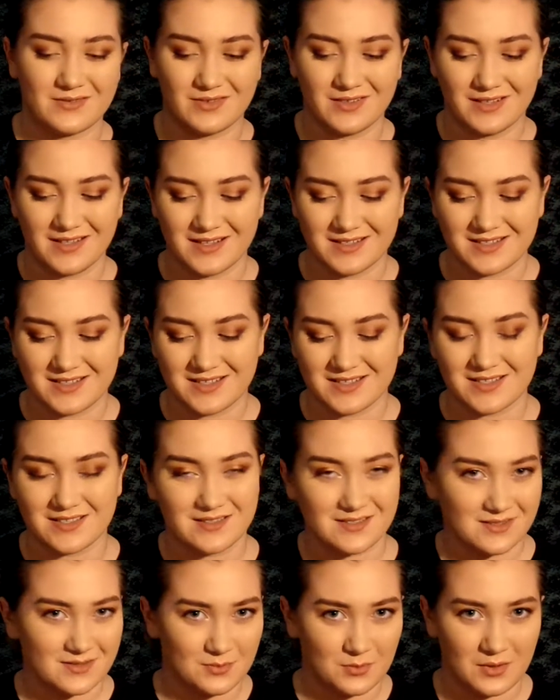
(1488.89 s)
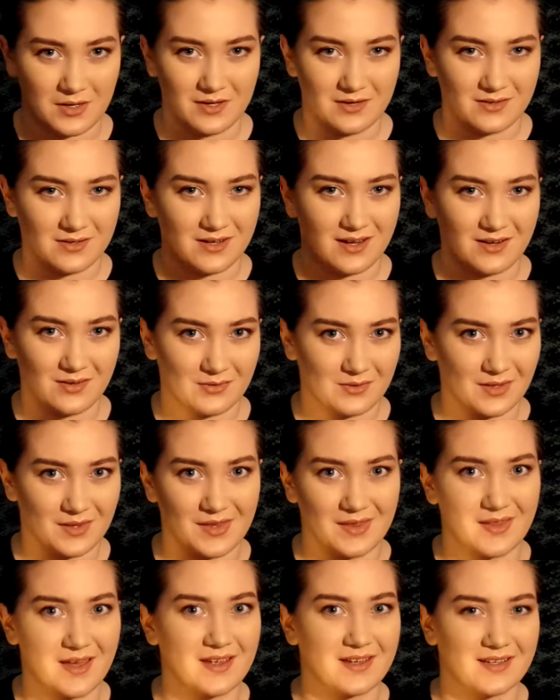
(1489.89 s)
well, that just looks weird and I don't really
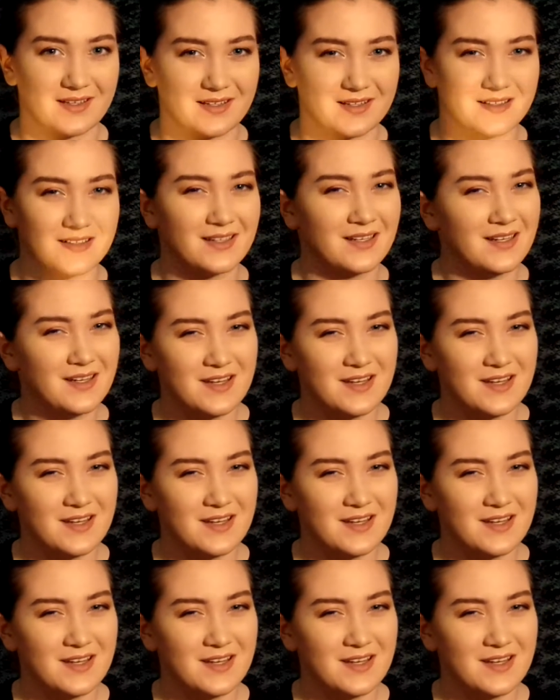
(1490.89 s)
like it.